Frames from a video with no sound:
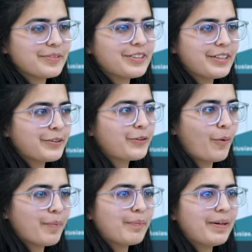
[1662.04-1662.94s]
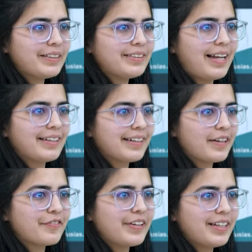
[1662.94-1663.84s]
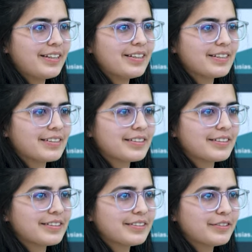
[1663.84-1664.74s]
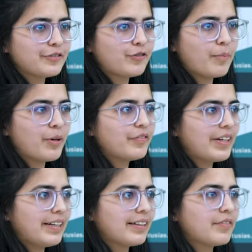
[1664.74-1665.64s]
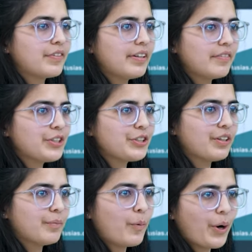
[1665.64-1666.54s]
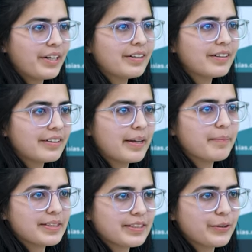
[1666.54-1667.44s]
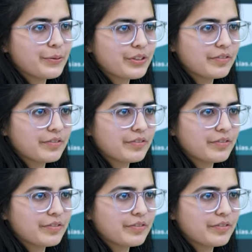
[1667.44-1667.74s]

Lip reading: Sir, copper plate calligraphy is a form of calligraphy in which a pointed nib is used,